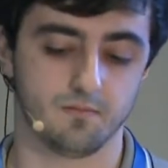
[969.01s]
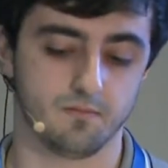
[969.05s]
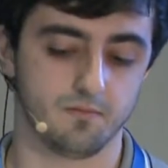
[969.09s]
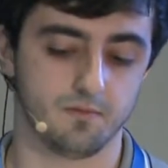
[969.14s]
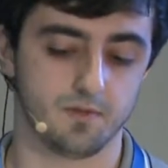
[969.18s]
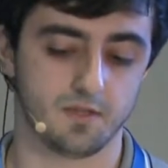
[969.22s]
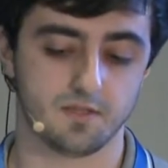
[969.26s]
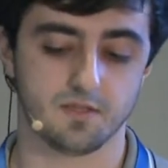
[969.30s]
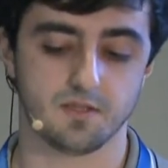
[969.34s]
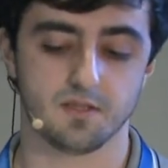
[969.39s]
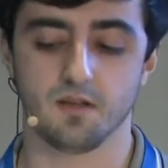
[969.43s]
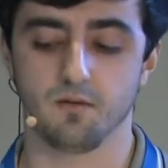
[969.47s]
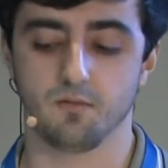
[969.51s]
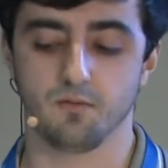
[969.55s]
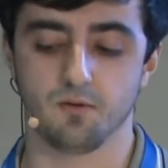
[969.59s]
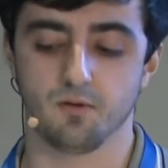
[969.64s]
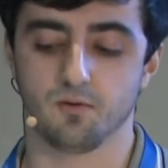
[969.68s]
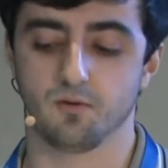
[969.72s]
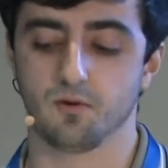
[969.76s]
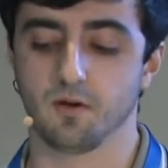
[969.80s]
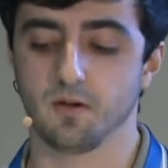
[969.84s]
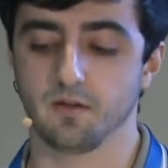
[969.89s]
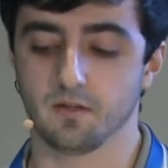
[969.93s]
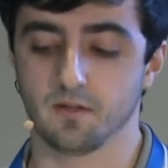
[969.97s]
Let's say we
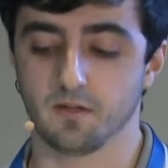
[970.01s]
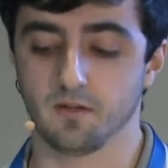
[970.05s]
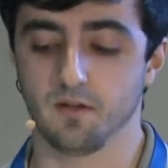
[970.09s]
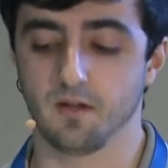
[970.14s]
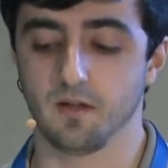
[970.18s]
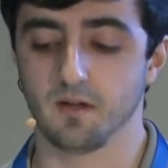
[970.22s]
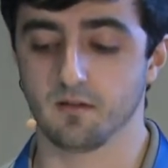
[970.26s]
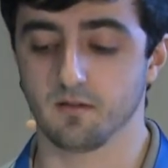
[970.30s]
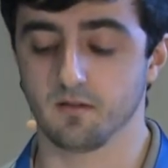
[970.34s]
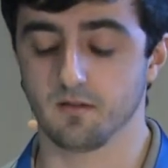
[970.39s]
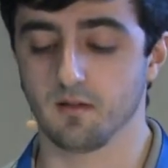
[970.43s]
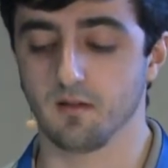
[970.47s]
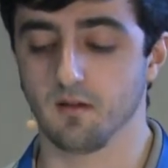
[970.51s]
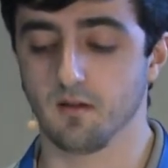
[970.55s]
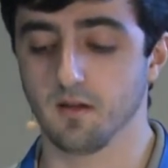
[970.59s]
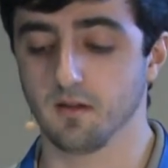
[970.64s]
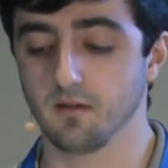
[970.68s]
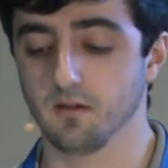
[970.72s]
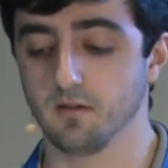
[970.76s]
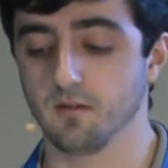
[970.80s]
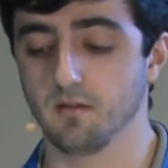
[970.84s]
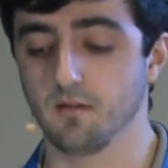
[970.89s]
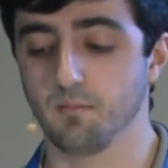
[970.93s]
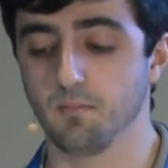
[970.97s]
already
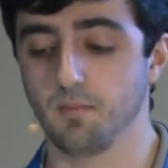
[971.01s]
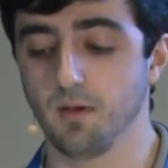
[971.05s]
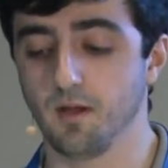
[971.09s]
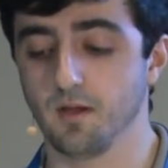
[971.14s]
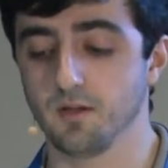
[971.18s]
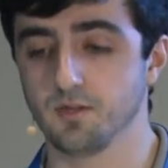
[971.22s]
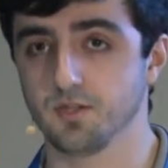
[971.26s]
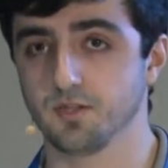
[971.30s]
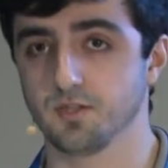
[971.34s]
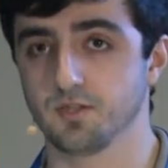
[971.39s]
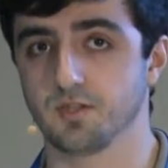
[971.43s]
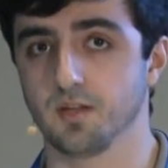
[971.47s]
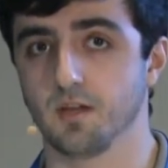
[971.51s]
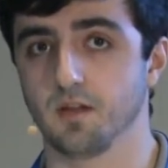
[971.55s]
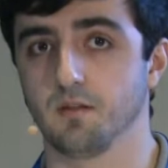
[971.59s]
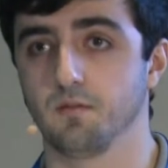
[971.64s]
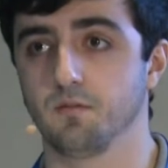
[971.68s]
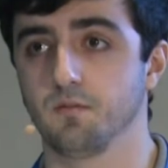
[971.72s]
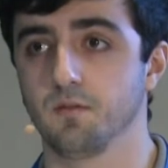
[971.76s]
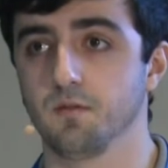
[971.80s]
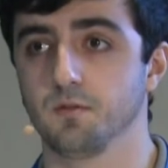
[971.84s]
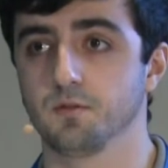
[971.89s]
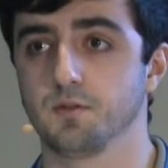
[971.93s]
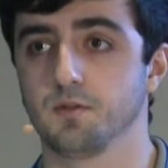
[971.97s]
collected the pages and
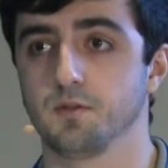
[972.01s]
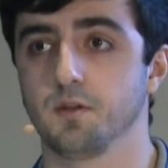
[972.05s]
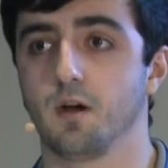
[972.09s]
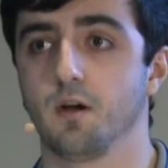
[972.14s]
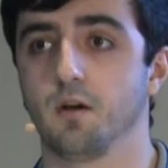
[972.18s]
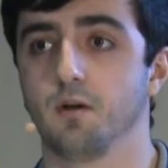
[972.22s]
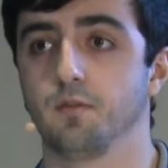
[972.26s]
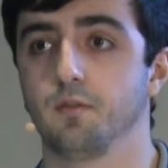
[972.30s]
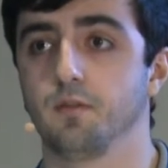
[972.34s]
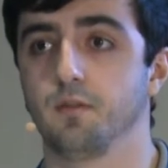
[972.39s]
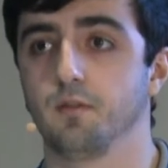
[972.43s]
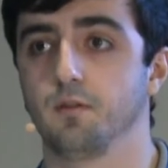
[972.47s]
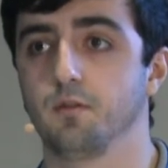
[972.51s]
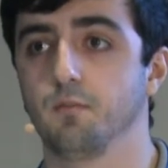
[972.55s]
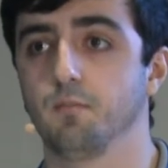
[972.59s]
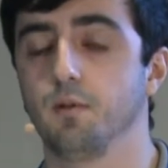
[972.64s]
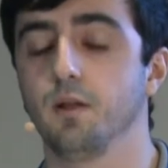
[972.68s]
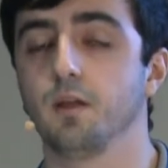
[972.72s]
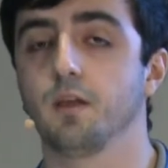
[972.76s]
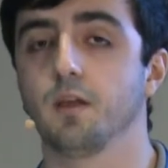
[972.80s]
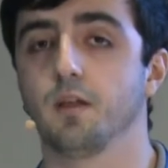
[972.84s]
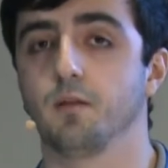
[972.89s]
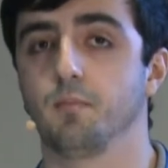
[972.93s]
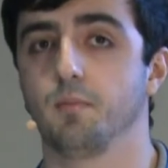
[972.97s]
filtered out the
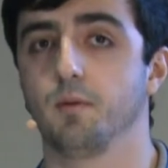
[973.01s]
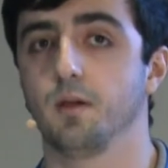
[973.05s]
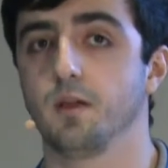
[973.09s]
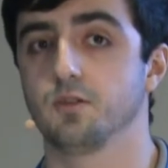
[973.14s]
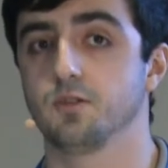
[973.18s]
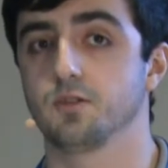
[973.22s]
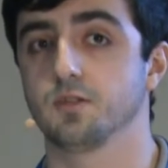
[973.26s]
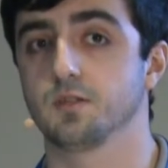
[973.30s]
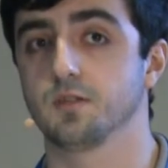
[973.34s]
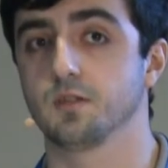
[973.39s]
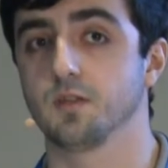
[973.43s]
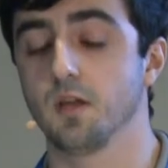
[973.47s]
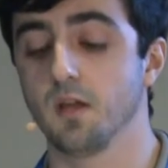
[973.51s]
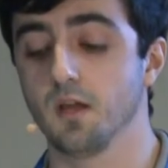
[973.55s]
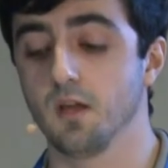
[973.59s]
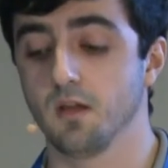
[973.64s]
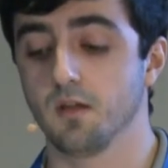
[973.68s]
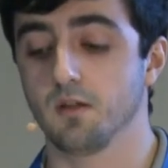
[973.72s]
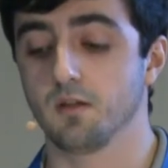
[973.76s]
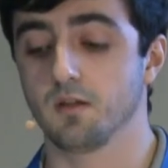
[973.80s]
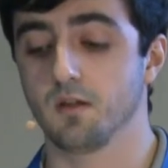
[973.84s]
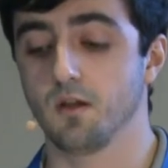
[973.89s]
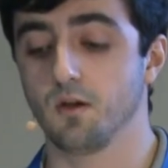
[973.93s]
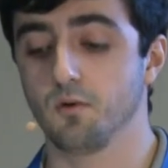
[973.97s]
duplicate pages.
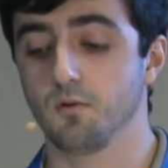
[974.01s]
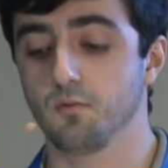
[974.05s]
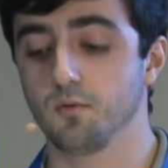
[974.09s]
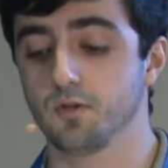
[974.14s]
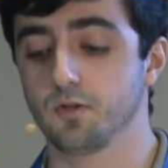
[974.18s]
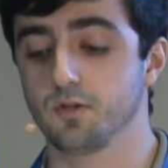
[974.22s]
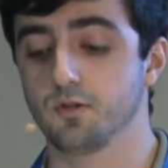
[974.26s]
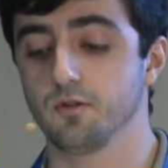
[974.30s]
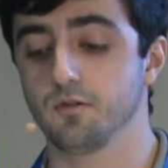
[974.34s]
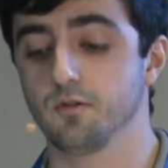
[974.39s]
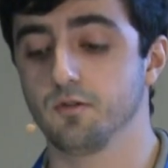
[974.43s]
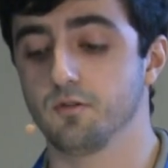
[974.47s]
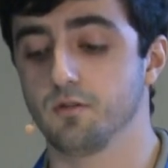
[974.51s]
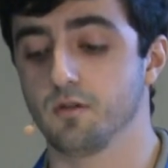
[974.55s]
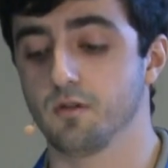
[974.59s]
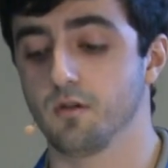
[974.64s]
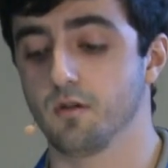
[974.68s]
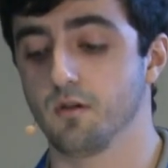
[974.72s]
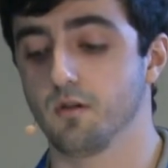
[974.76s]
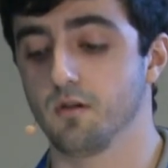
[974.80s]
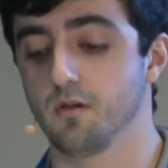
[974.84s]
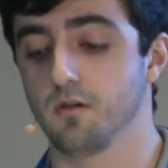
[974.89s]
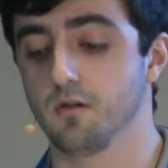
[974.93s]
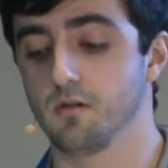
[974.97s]
Now we should
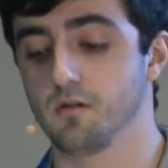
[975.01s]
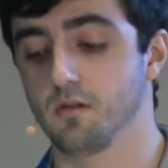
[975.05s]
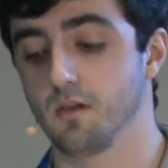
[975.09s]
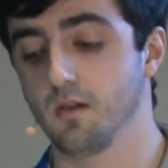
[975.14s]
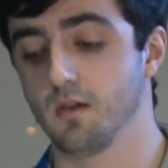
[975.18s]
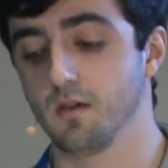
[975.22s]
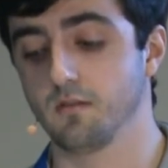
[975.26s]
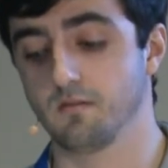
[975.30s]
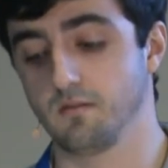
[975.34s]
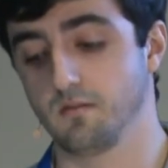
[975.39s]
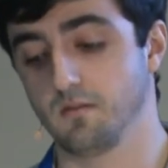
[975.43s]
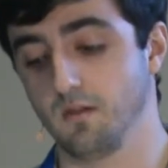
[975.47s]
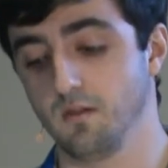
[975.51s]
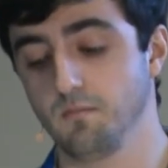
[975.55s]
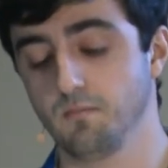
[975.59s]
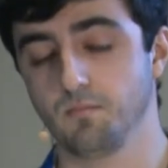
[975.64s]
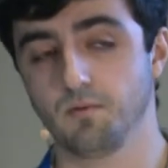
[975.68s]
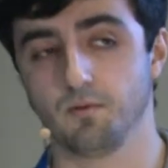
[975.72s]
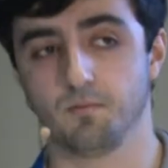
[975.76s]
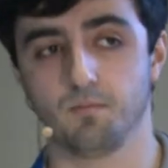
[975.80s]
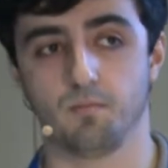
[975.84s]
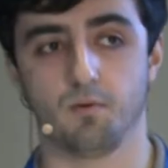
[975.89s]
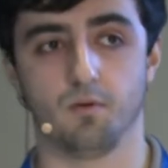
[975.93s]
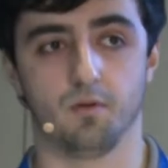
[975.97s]
gather the
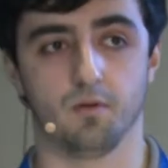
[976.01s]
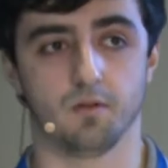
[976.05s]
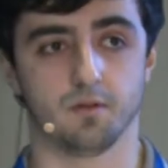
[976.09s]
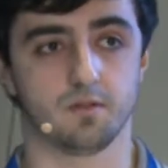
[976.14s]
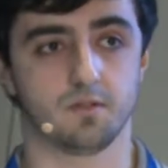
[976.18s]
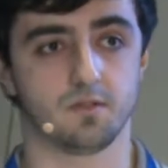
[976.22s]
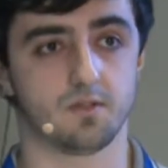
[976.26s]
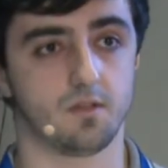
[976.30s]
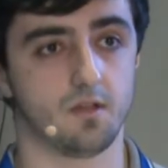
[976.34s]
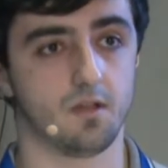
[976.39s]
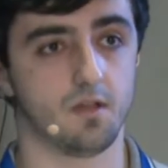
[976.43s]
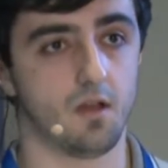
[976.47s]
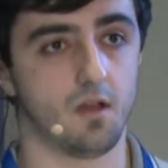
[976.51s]
input points.